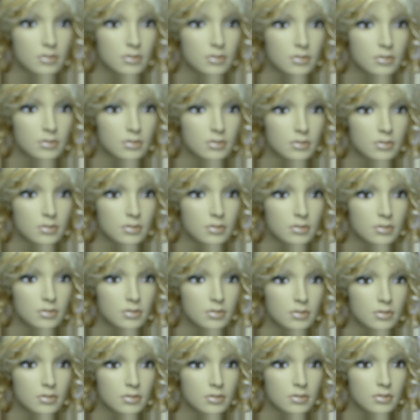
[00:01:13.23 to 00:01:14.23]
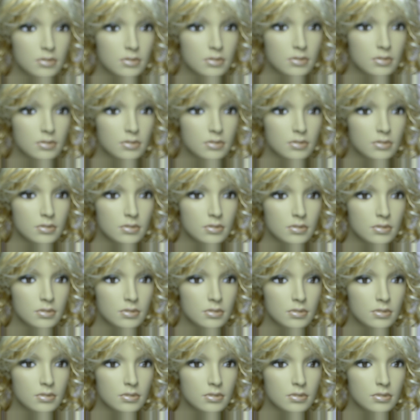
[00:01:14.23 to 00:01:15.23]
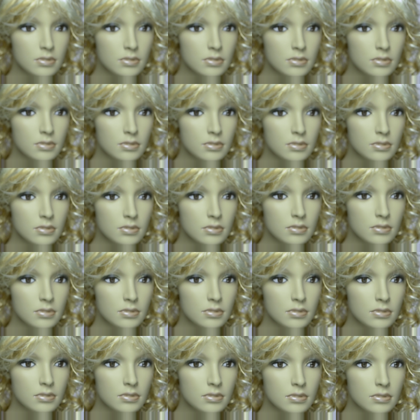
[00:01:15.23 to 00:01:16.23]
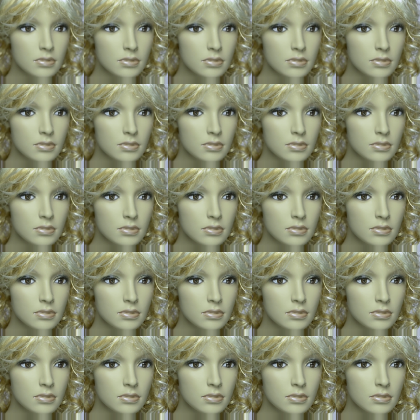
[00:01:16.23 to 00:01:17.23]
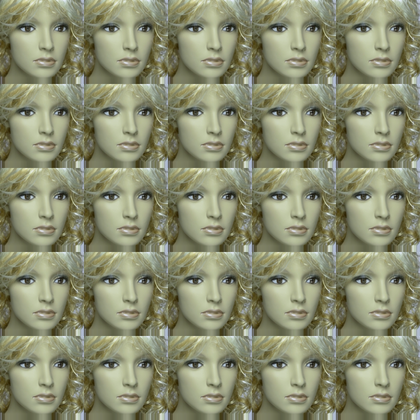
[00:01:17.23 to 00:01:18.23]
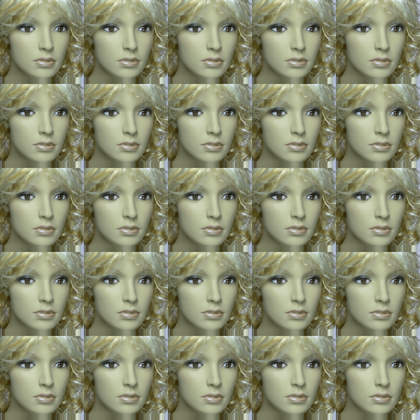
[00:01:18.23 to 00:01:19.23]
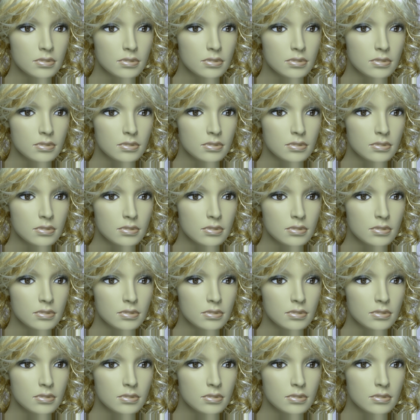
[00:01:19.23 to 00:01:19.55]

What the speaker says: Nothing is said.